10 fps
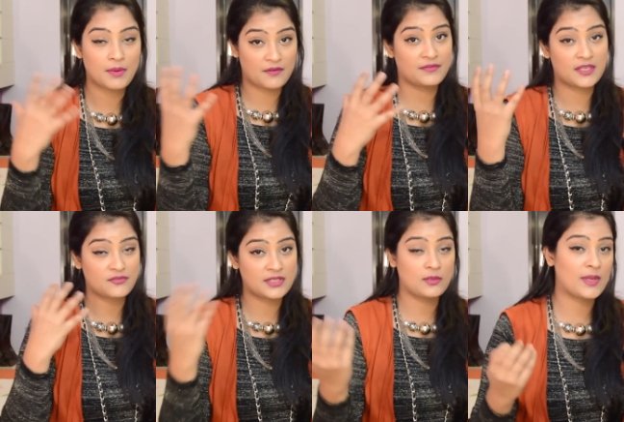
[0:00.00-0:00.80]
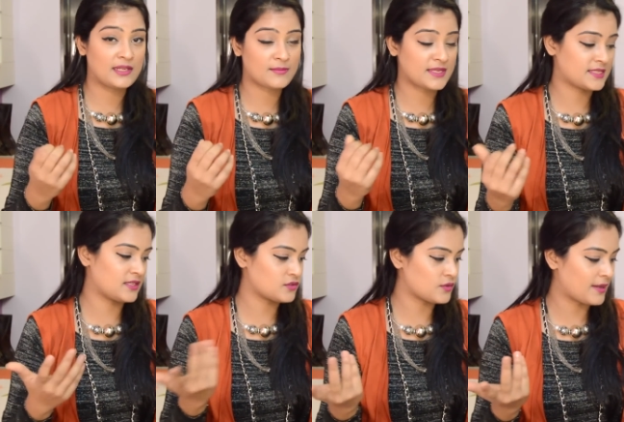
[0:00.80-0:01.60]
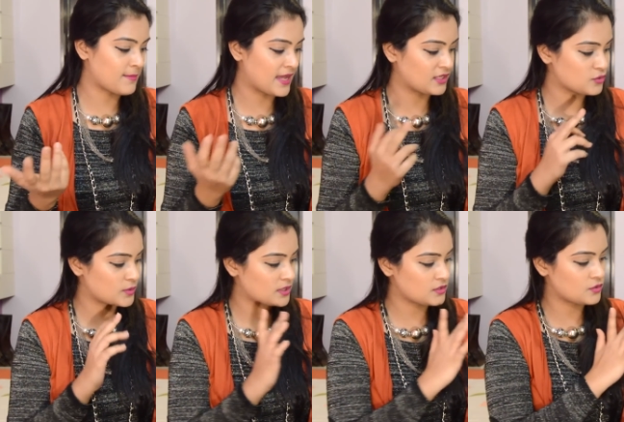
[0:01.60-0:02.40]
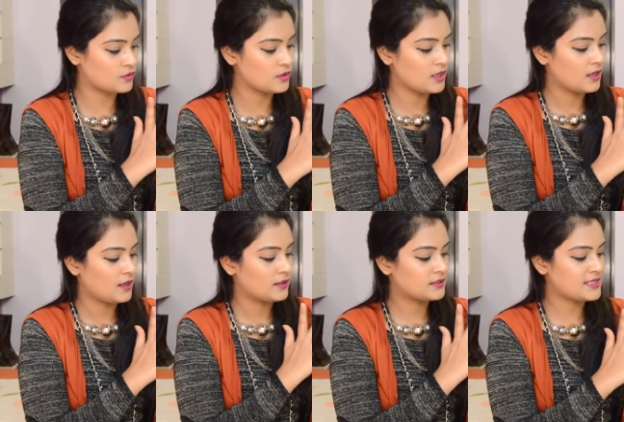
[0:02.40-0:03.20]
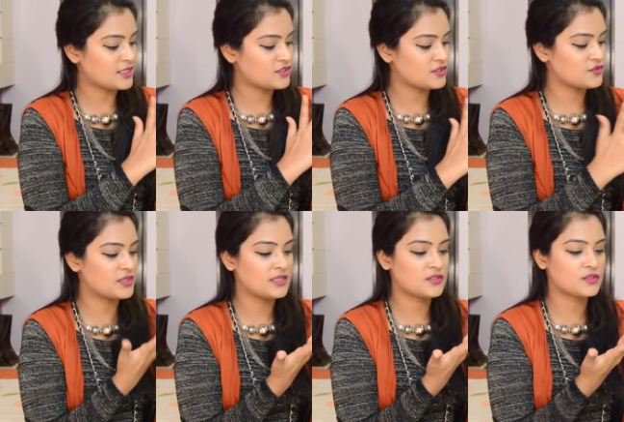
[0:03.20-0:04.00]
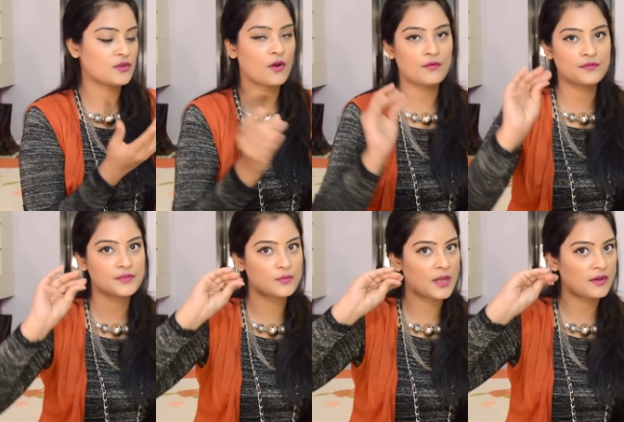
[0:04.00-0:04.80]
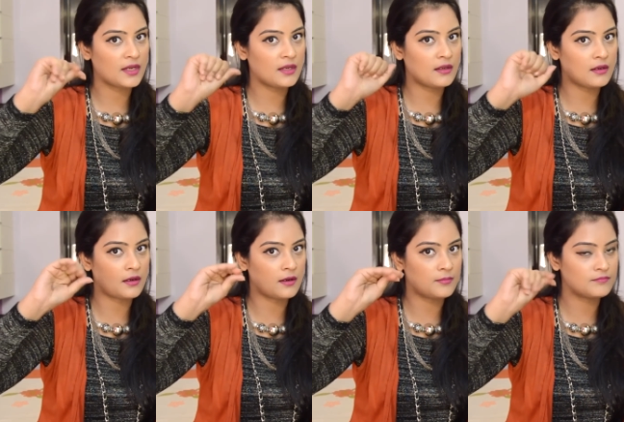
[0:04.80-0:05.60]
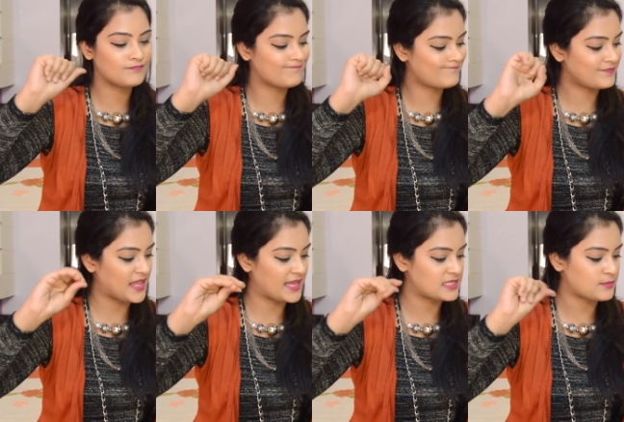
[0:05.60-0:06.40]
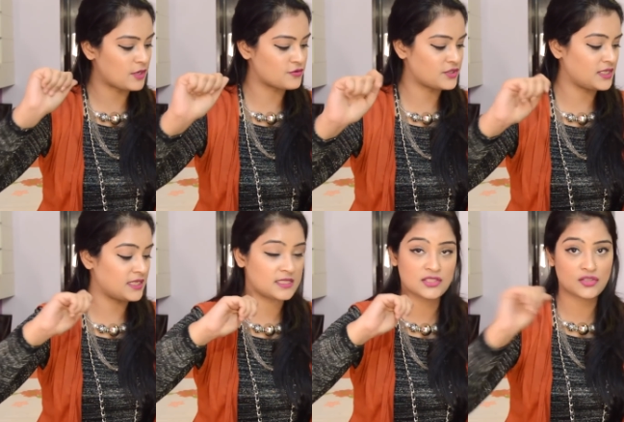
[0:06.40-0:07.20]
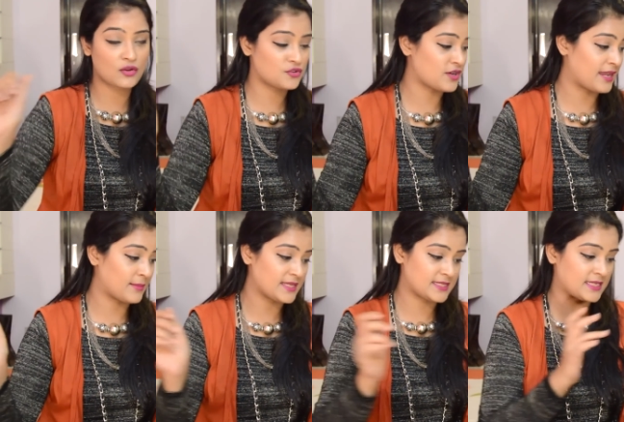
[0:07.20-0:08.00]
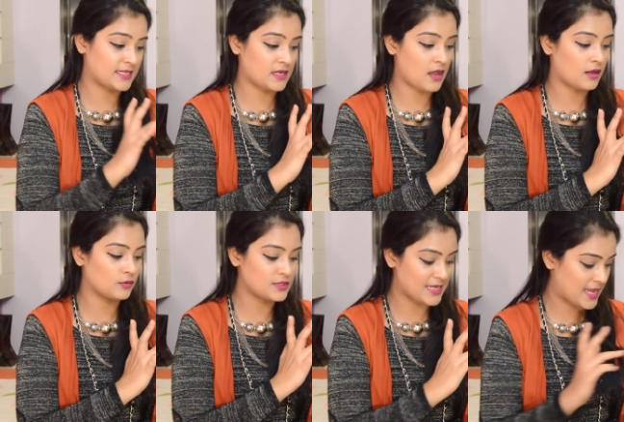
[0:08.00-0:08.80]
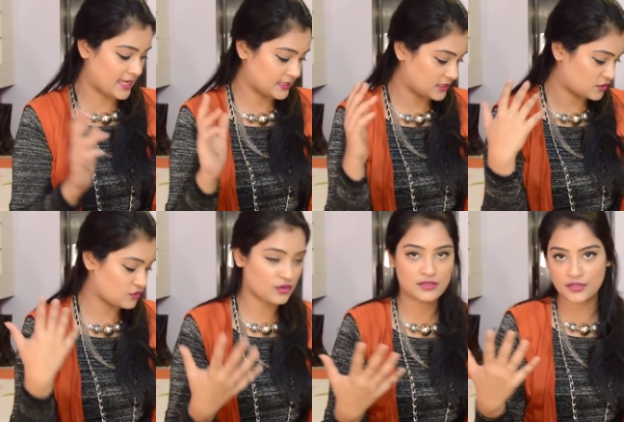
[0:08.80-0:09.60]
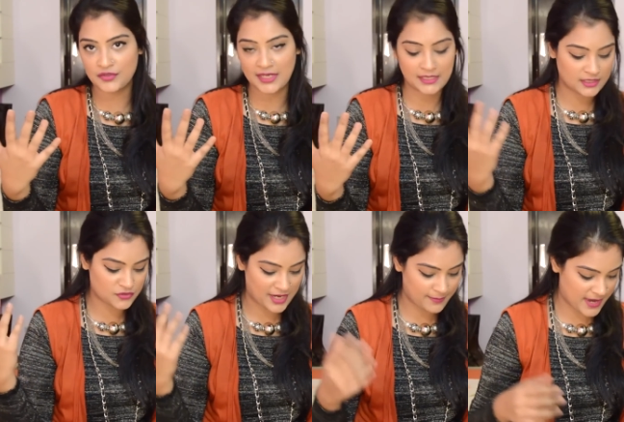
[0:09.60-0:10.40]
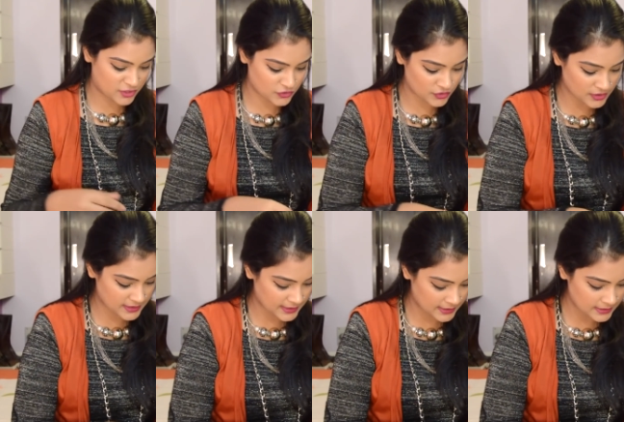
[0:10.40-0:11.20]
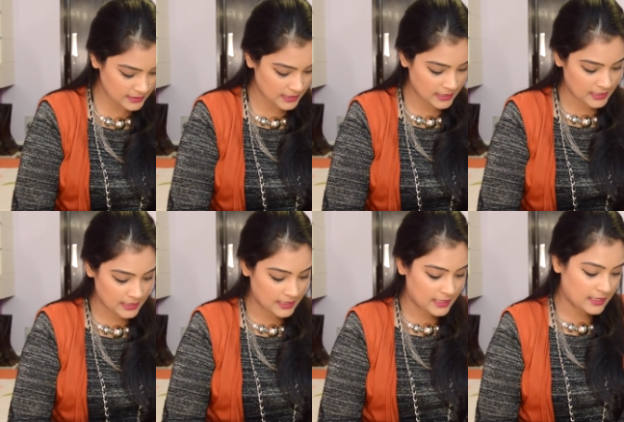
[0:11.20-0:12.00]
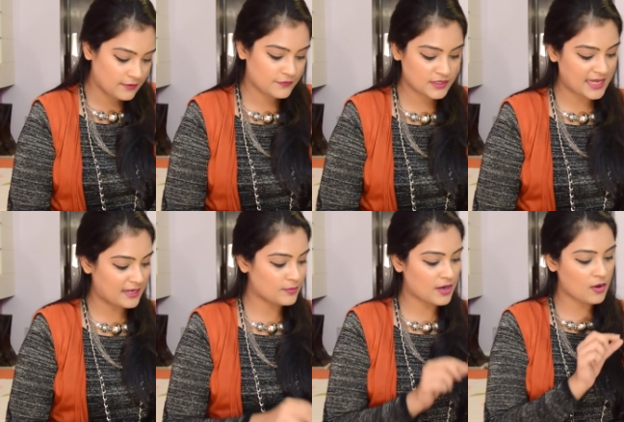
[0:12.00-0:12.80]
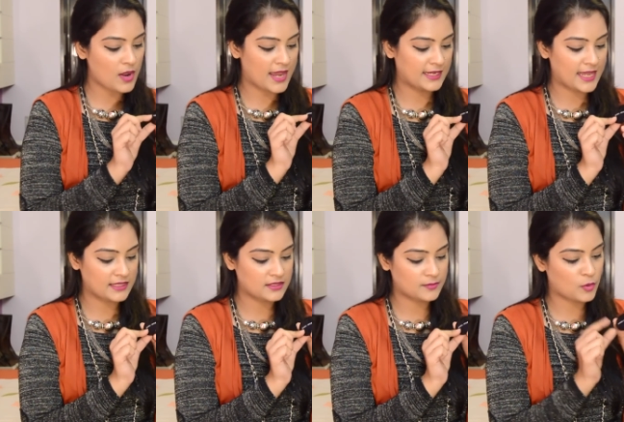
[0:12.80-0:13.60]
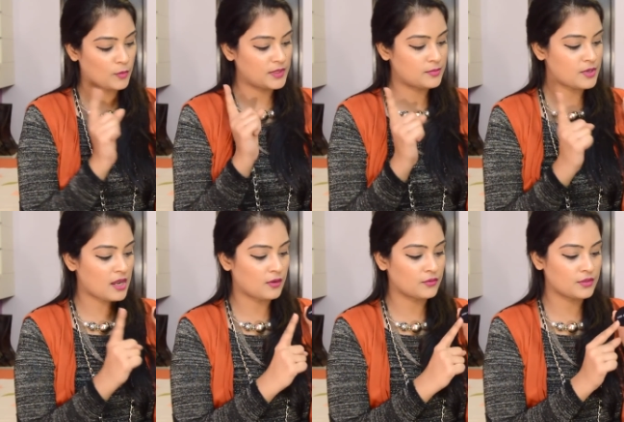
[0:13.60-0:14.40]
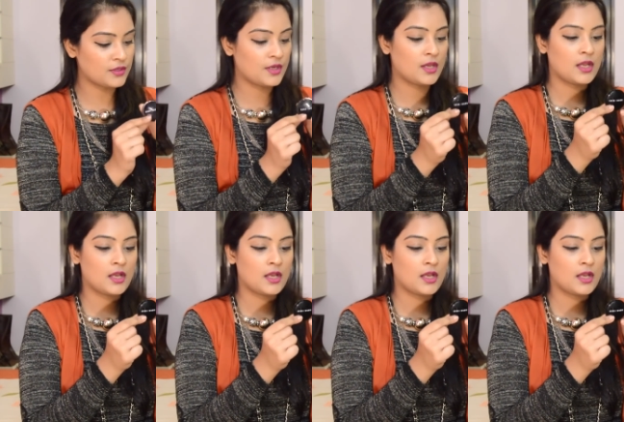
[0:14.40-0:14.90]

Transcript: buff that really well in my skin, so I manage with it. So the texture is really soft, very nice, powdery. It does not dry my skin out and does not create any dry patches on the skin. For the eyebrow, I carry the Bobbi Brown